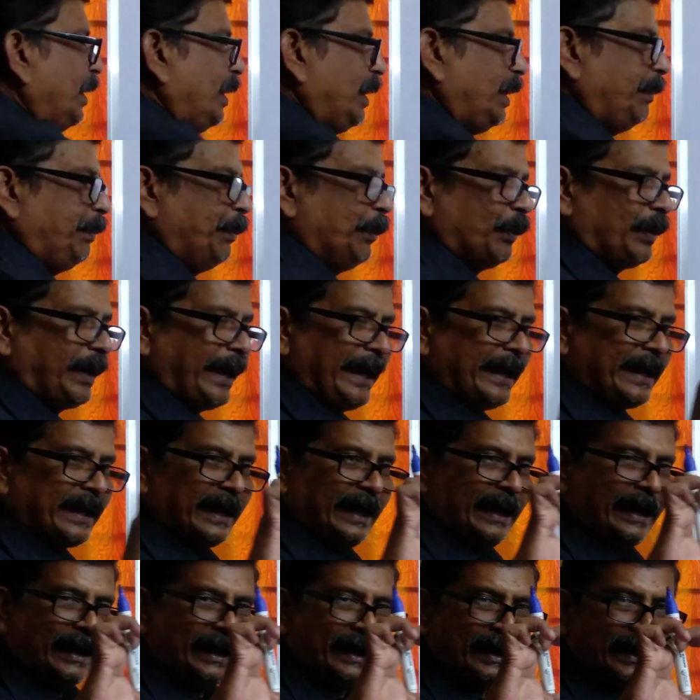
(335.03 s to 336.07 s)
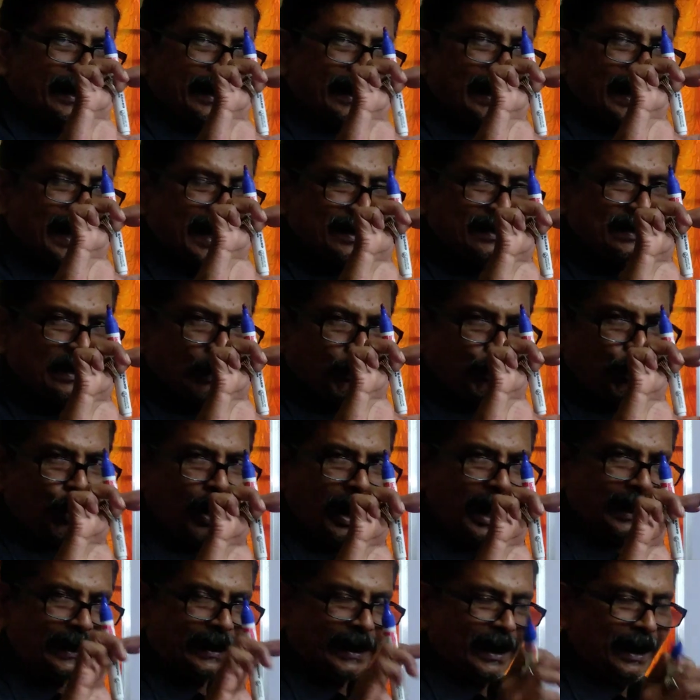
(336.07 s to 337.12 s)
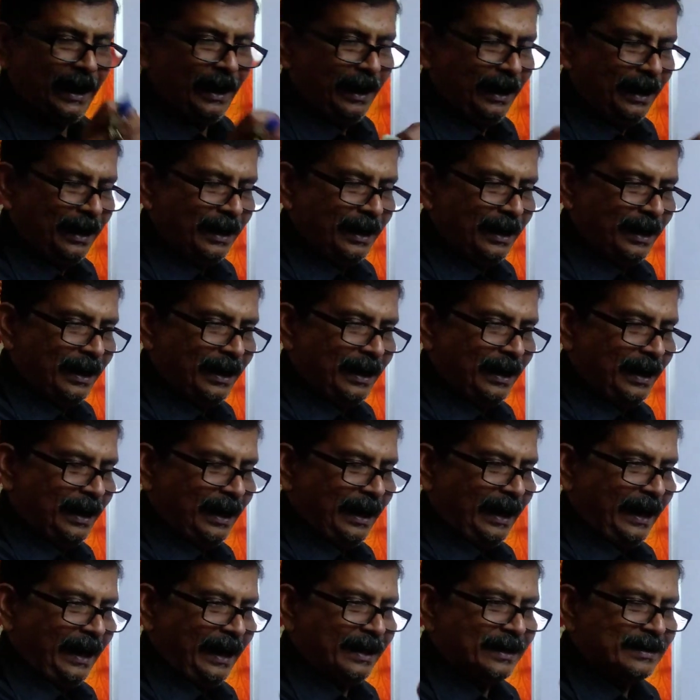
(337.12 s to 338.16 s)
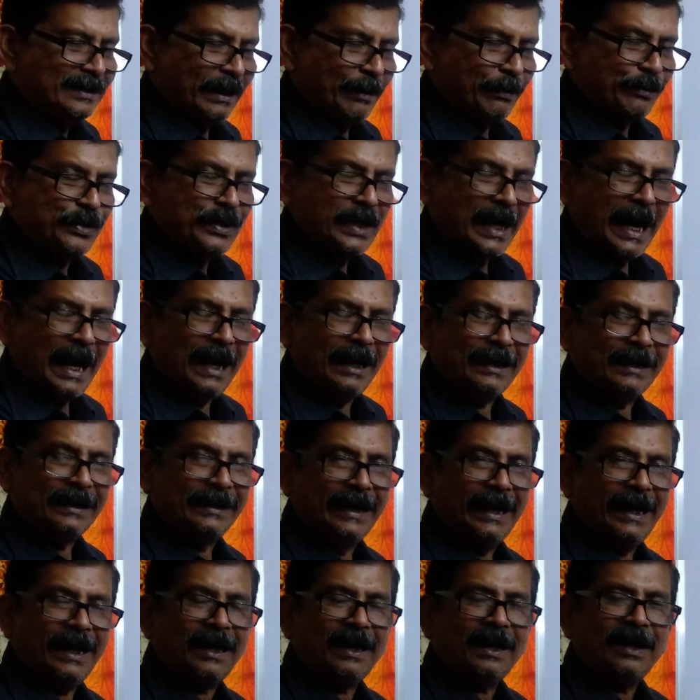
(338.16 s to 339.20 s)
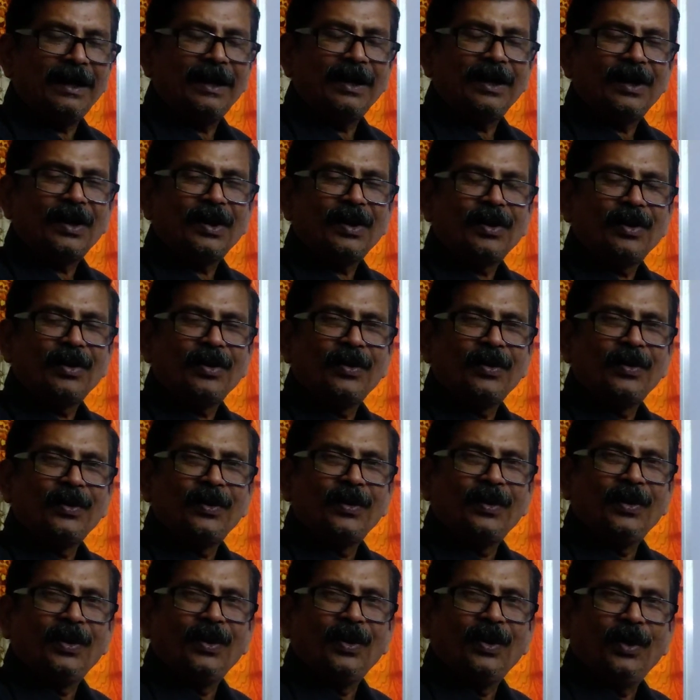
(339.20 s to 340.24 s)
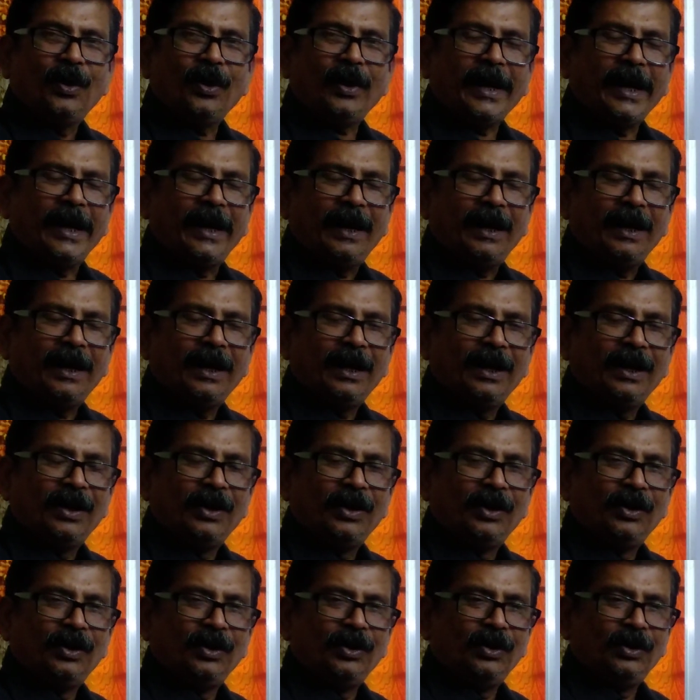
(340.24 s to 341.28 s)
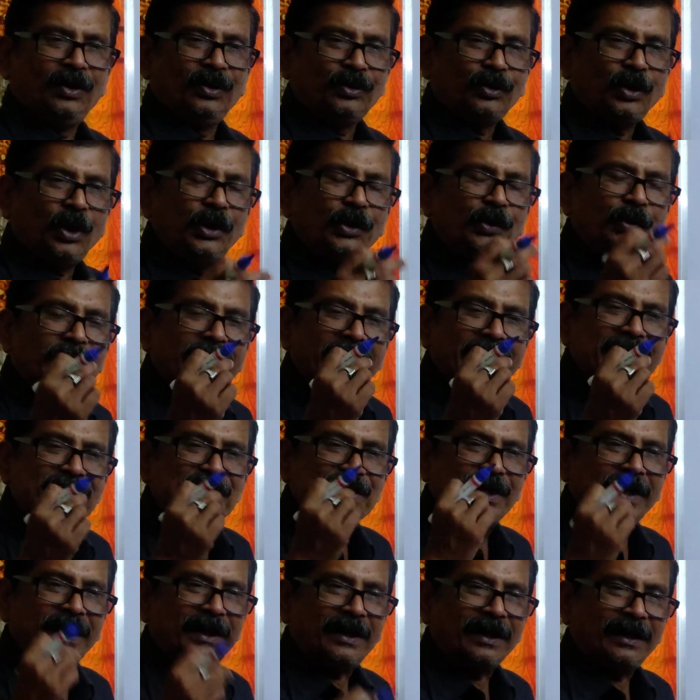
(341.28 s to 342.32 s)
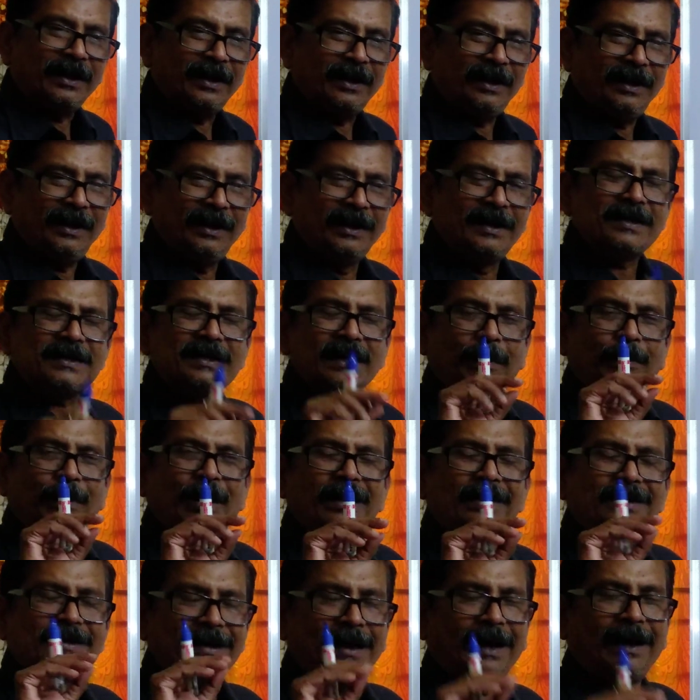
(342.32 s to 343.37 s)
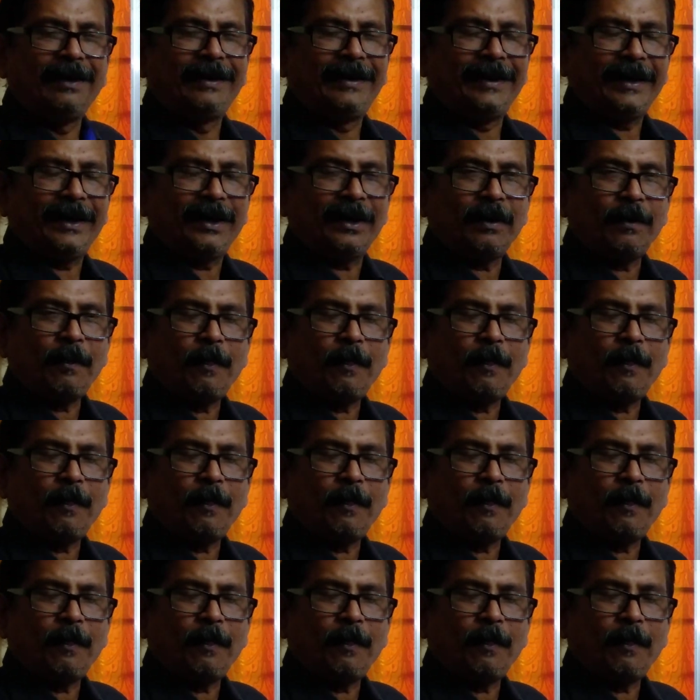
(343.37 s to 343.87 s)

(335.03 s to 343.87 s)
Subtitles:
you take a glass of water and some salt there, okay, so you taste it. It is somewhat salty.